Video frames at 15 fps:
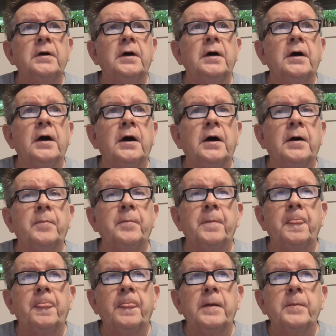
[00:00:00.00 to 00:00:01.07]

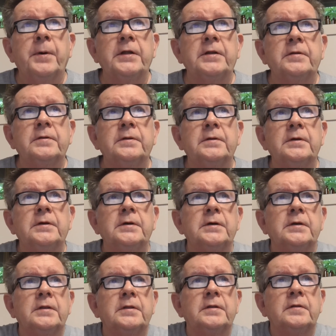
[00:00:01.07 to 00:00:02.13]
But
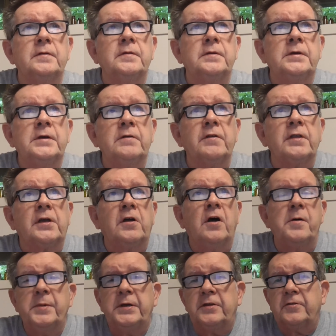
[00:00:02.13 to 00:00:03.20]
here are the
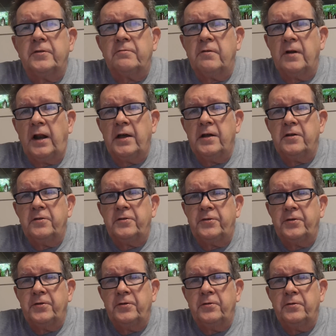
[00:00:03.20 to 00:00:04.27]
comments related
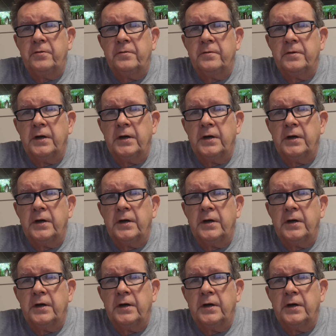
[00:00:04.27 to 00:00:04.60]
to